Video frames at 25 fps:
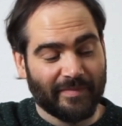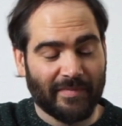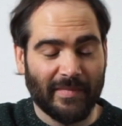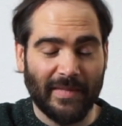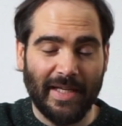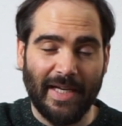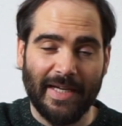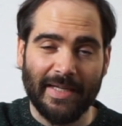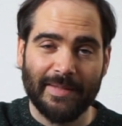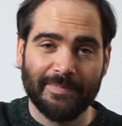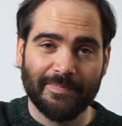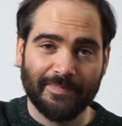
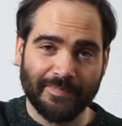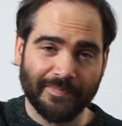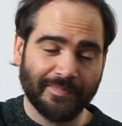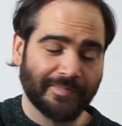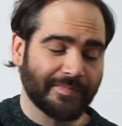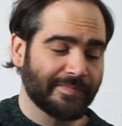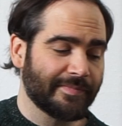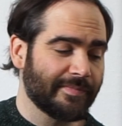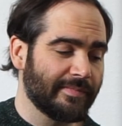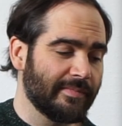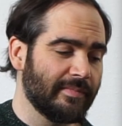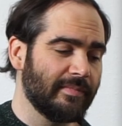Yeah.
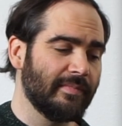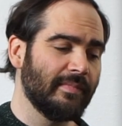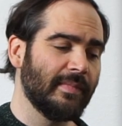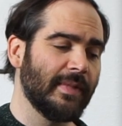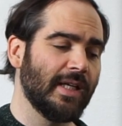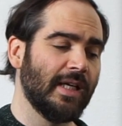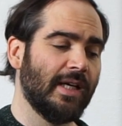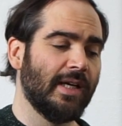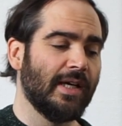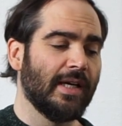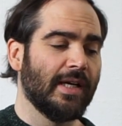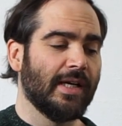
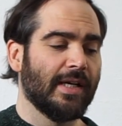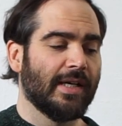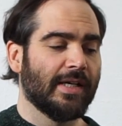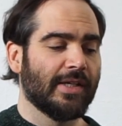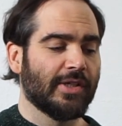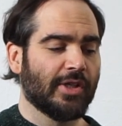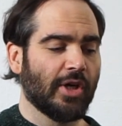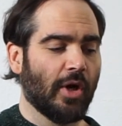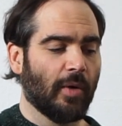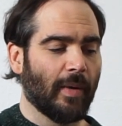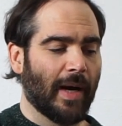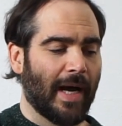
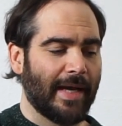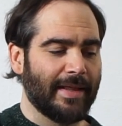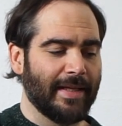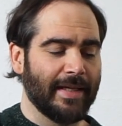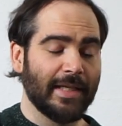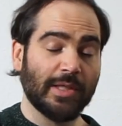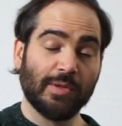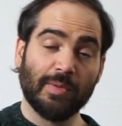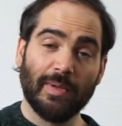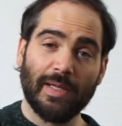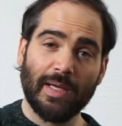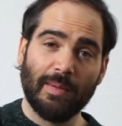So I think
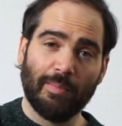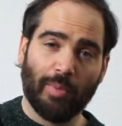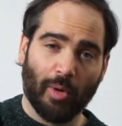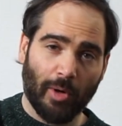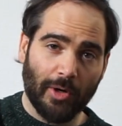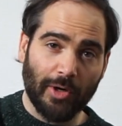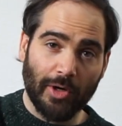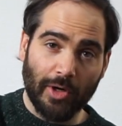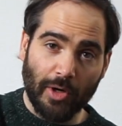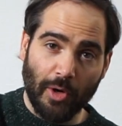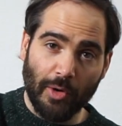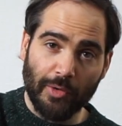it's really
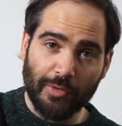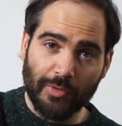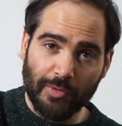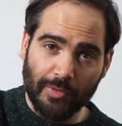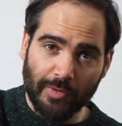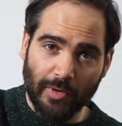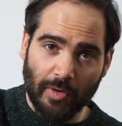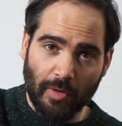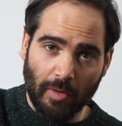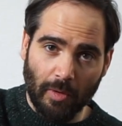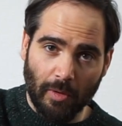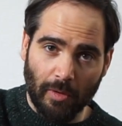important to go through
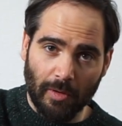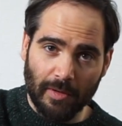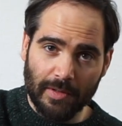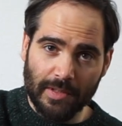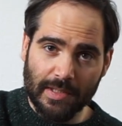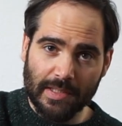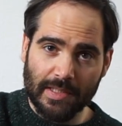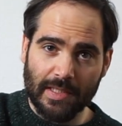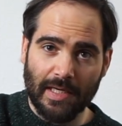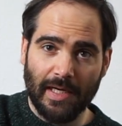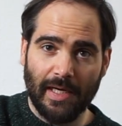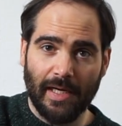the
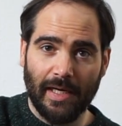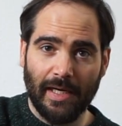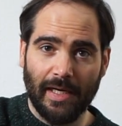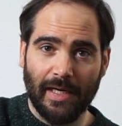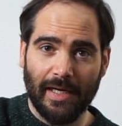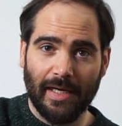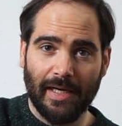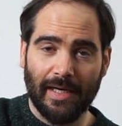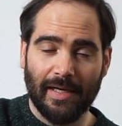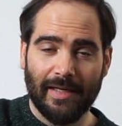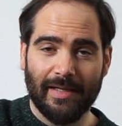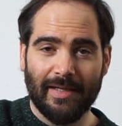chords.
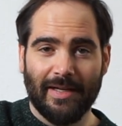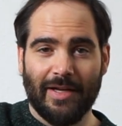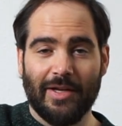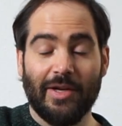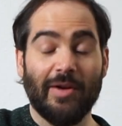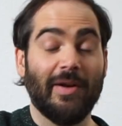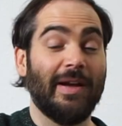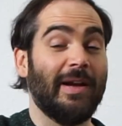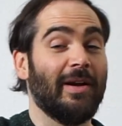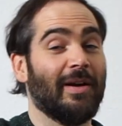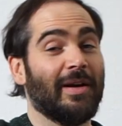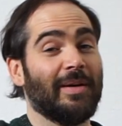
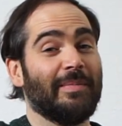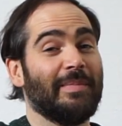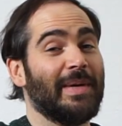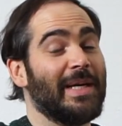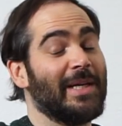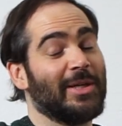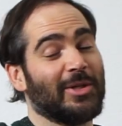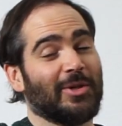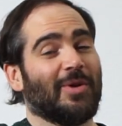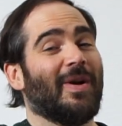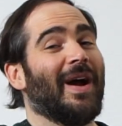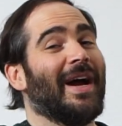You're hearing me
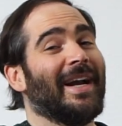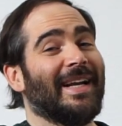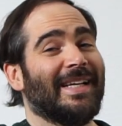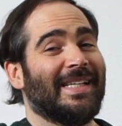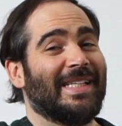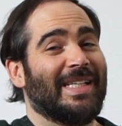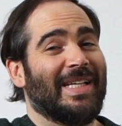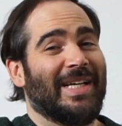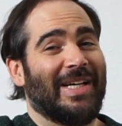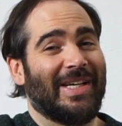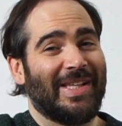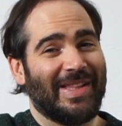try to
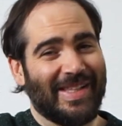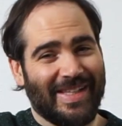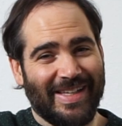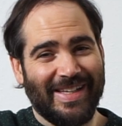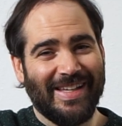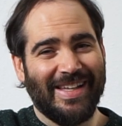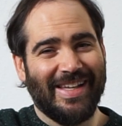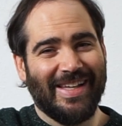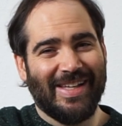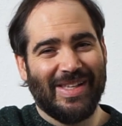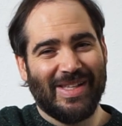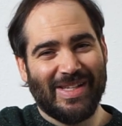sing
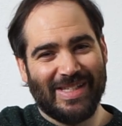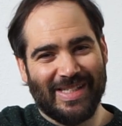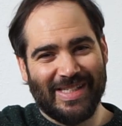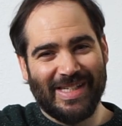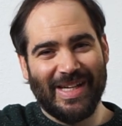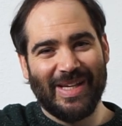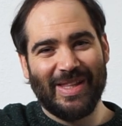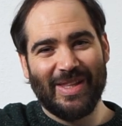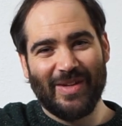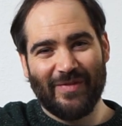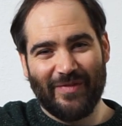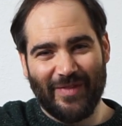
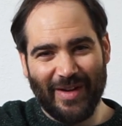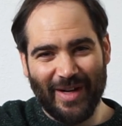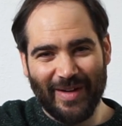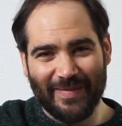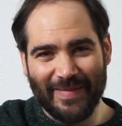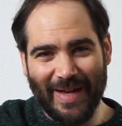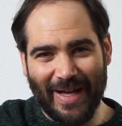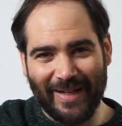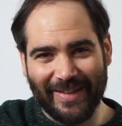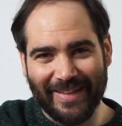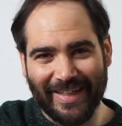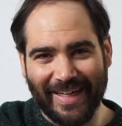the fiddle
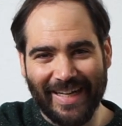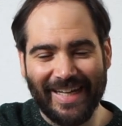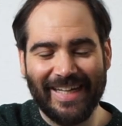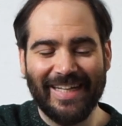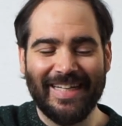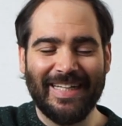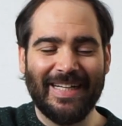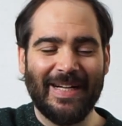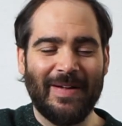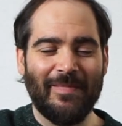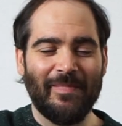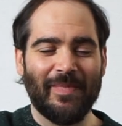melody,
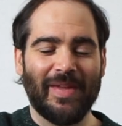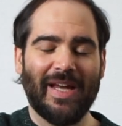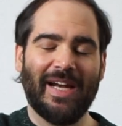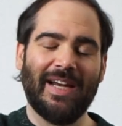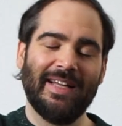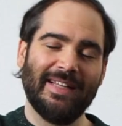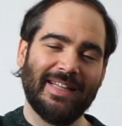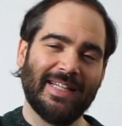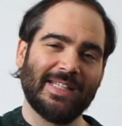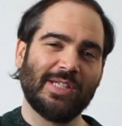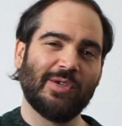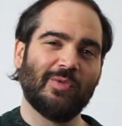and I
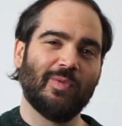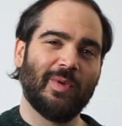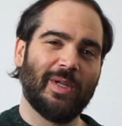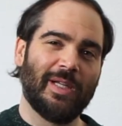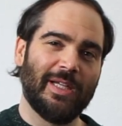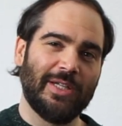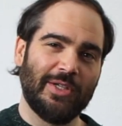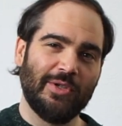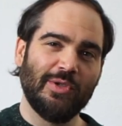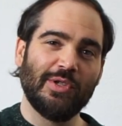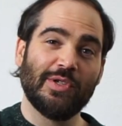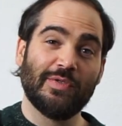think that's a
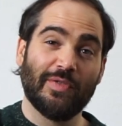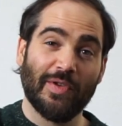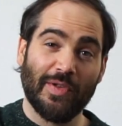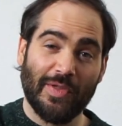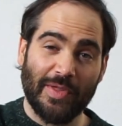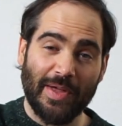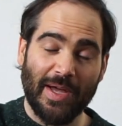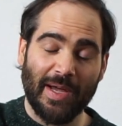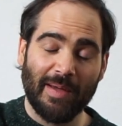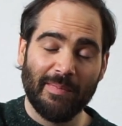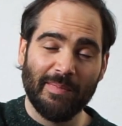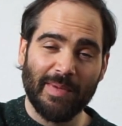really useful
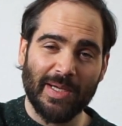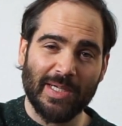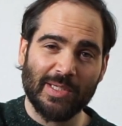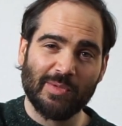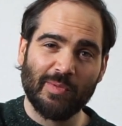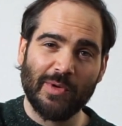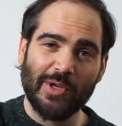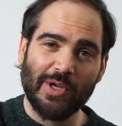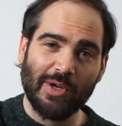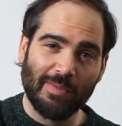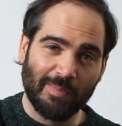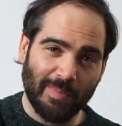thing, because
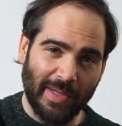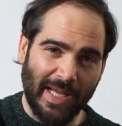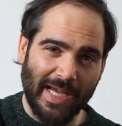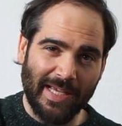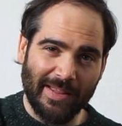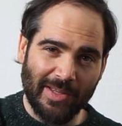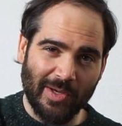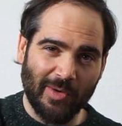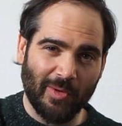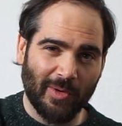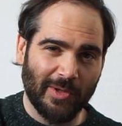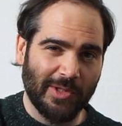when you're
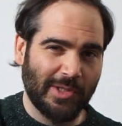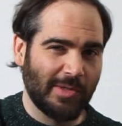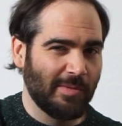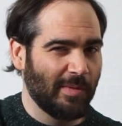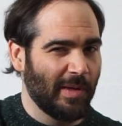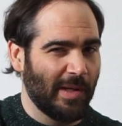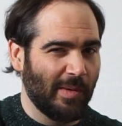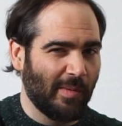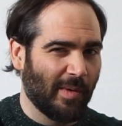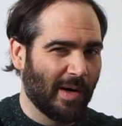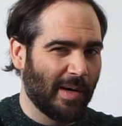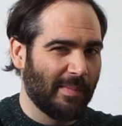playing the chords, you
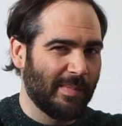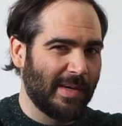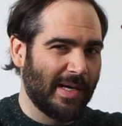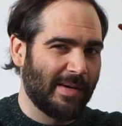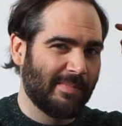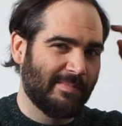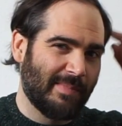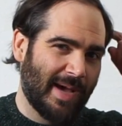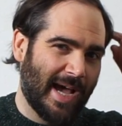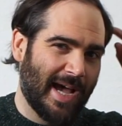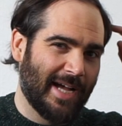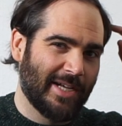really want to be
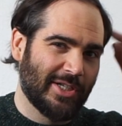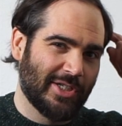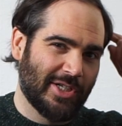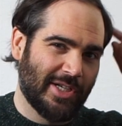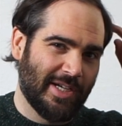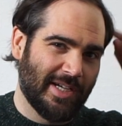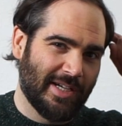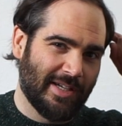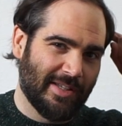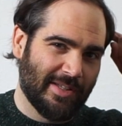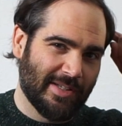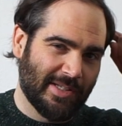
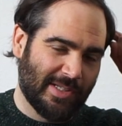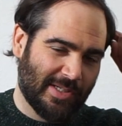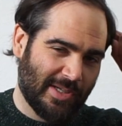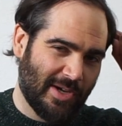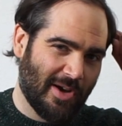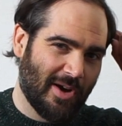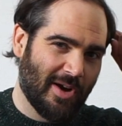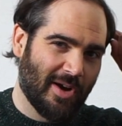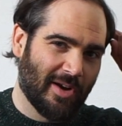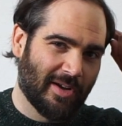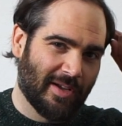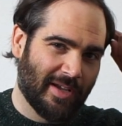imagining the
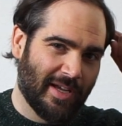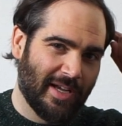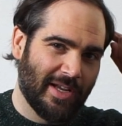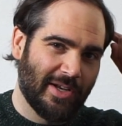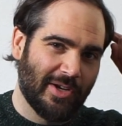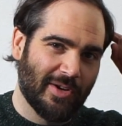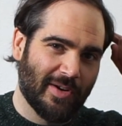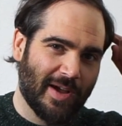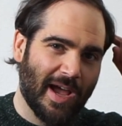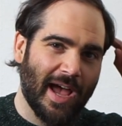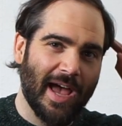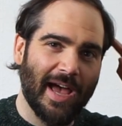song in
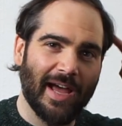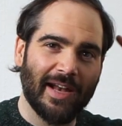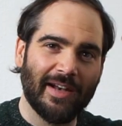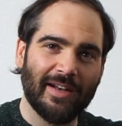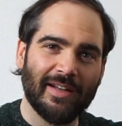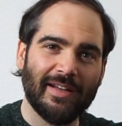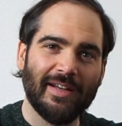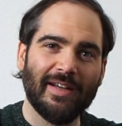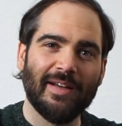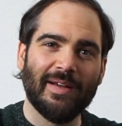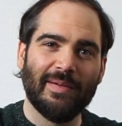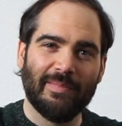your head,
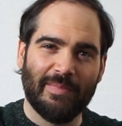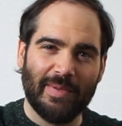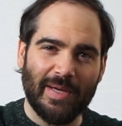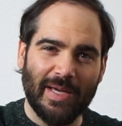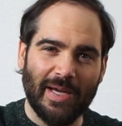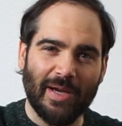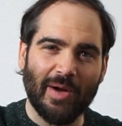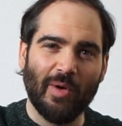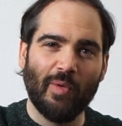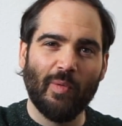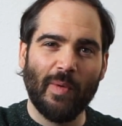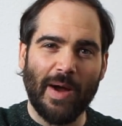
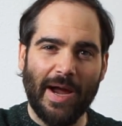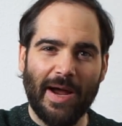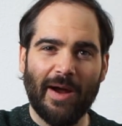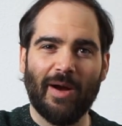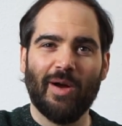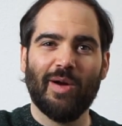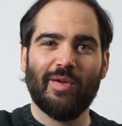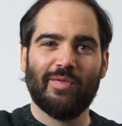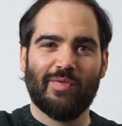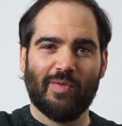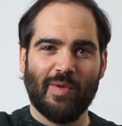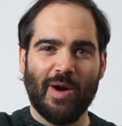being
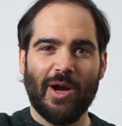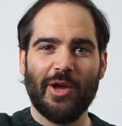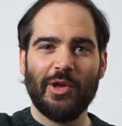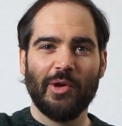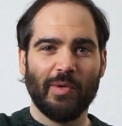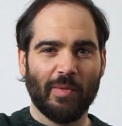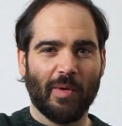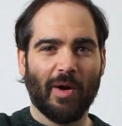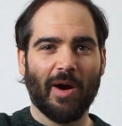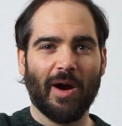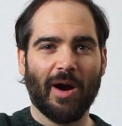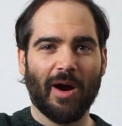aware of where
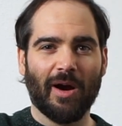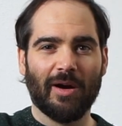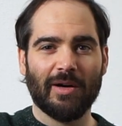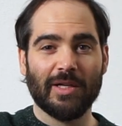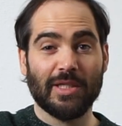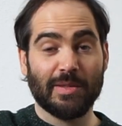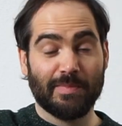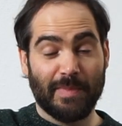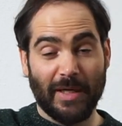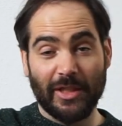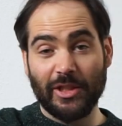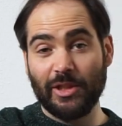you are,
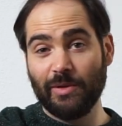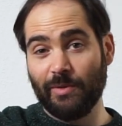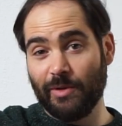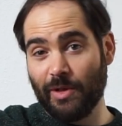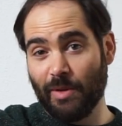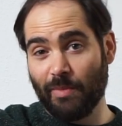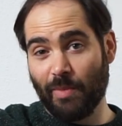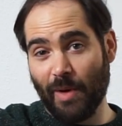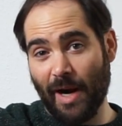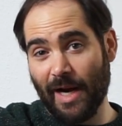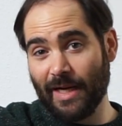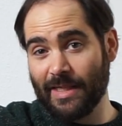especially when
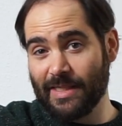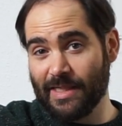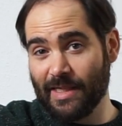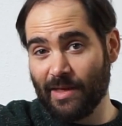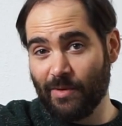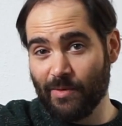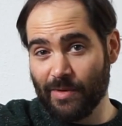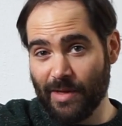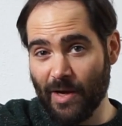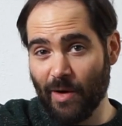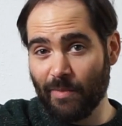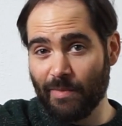you're practicing
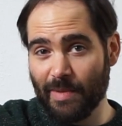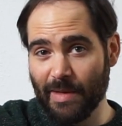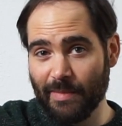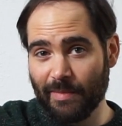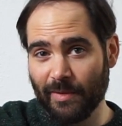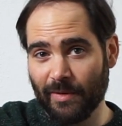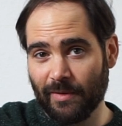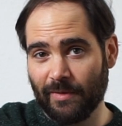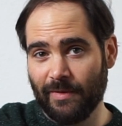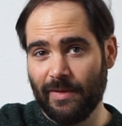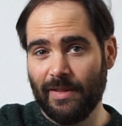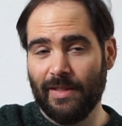without
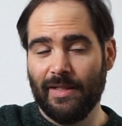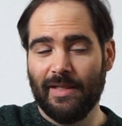people.